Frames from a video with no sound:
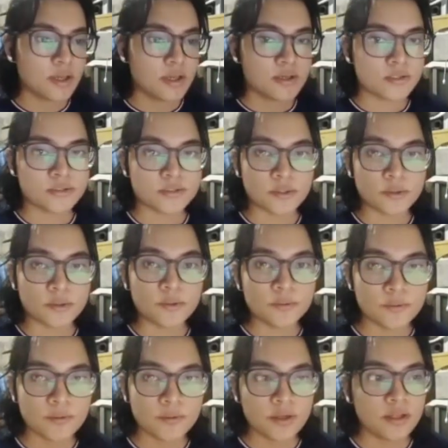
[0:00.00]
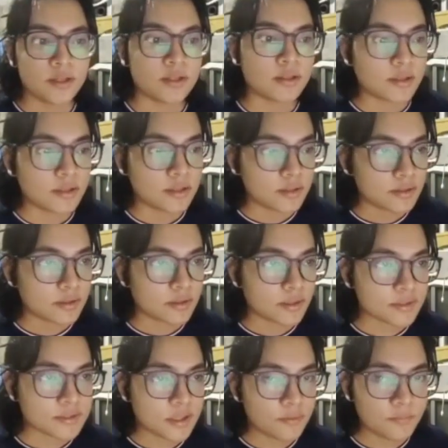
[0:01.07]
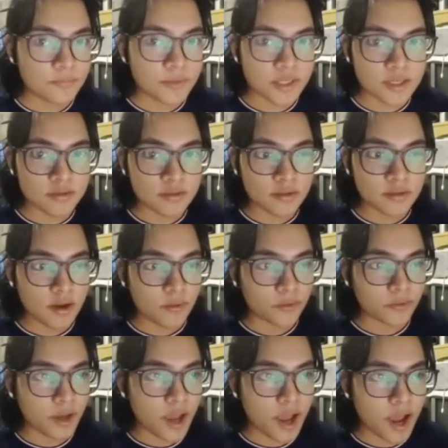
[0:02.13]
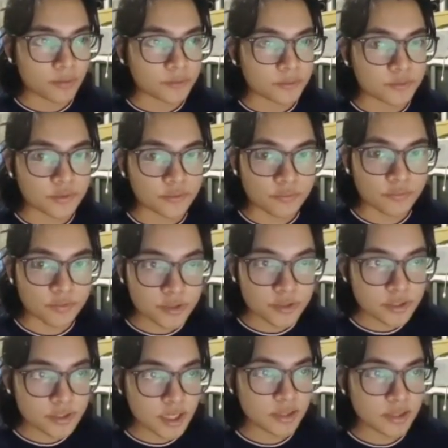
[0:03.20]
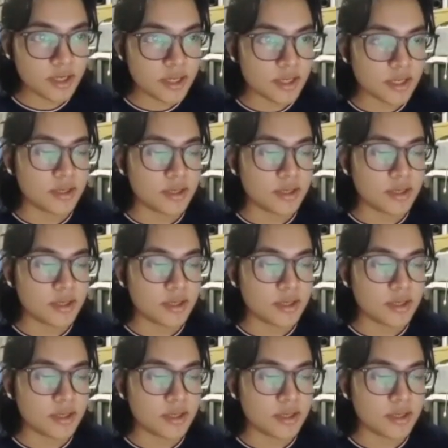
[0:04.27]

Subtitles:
So let's now begin on how to traverse a tree.